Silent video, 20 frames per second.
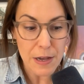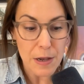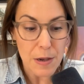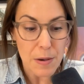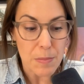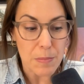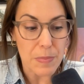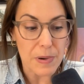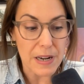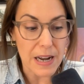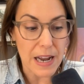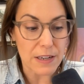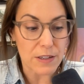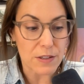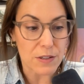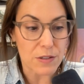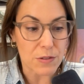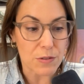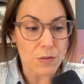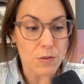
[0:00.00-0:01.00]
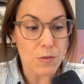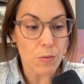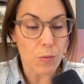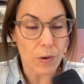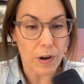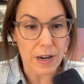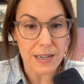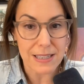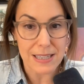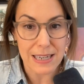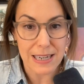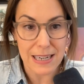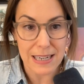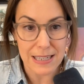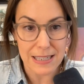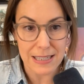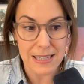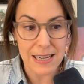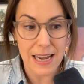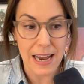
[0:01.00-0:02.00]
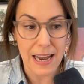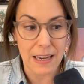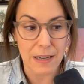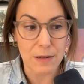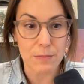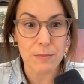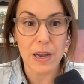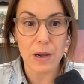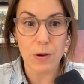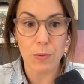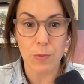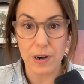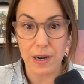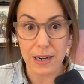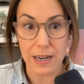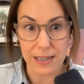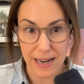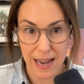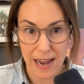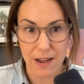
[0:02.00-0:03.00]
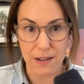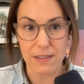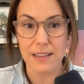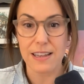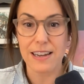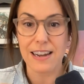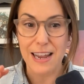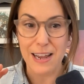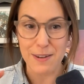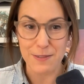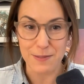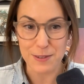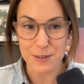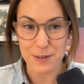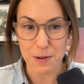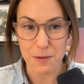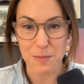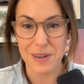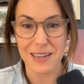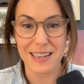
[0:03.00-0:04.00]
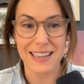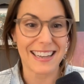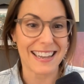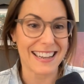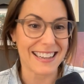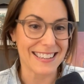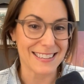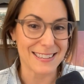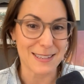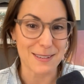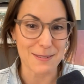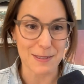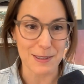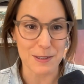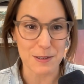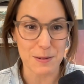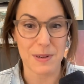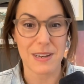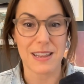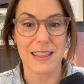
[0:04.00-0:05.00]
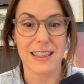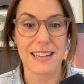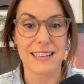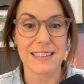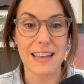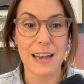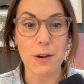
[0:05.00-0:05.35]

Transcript: but I do work to contain my work now that I have so many kids doing so many things.